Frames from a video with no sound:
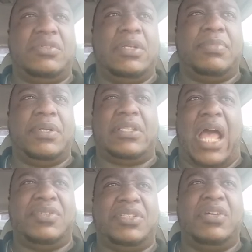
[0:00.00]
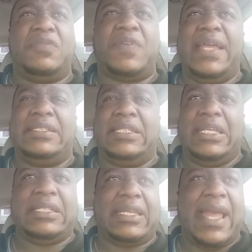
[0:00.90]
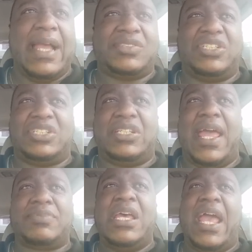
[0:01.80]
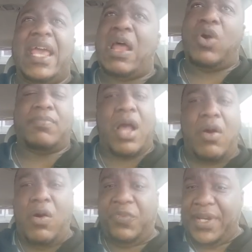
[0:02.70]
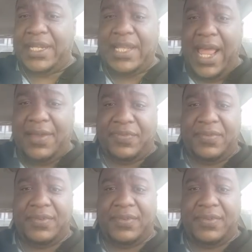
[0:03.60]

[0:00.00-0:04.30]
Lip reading: me, but I'm still fighting to get the cash and the stamps, and I worked my whole freaking life.